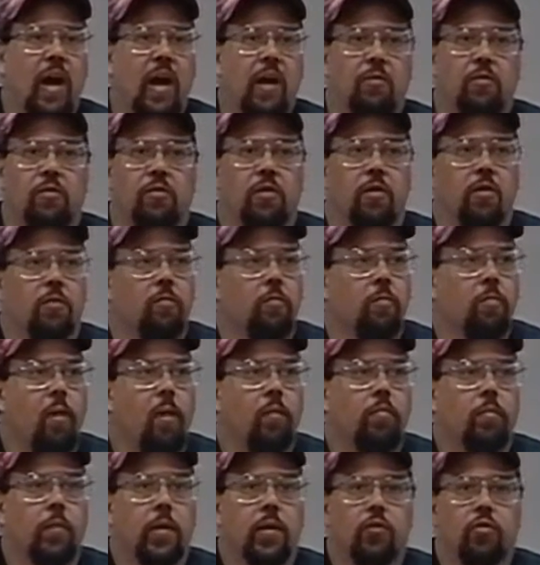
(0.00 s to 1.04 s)
I was there for
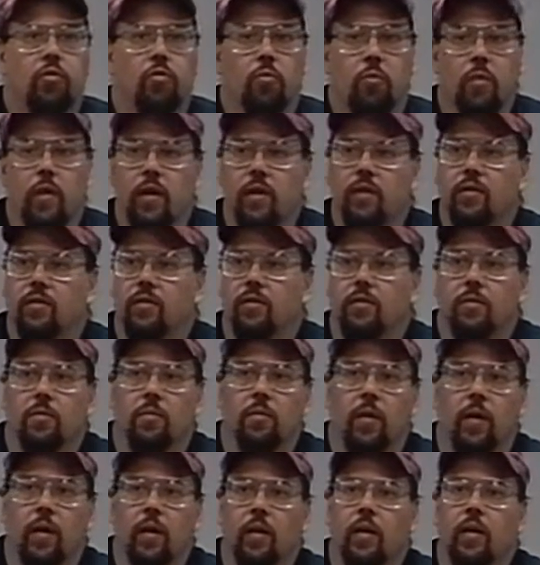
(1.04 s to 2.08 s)
probably two weeks
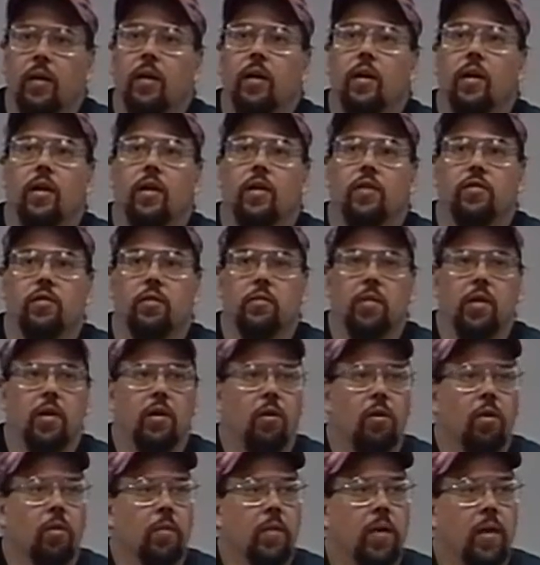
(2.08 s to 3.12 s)
when somebody
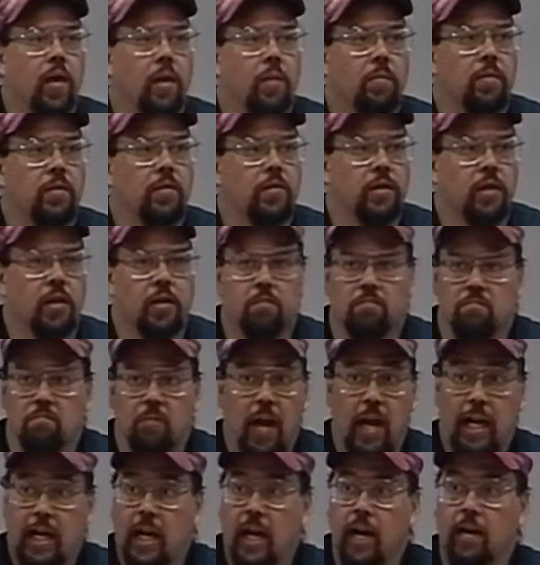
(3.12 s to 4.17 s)
called me up and said,
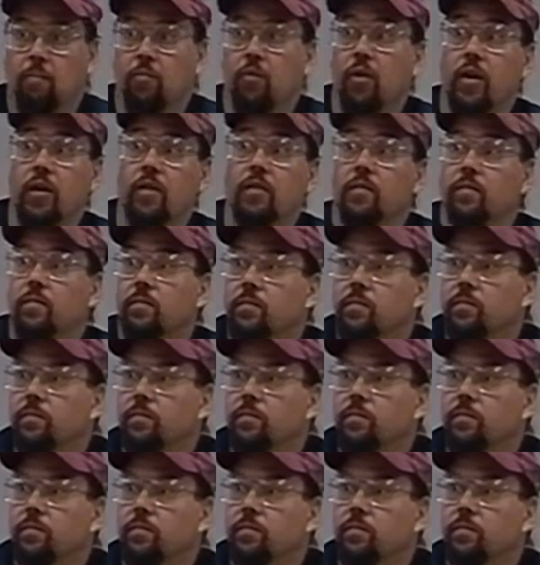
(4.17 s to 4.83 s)
I can't print.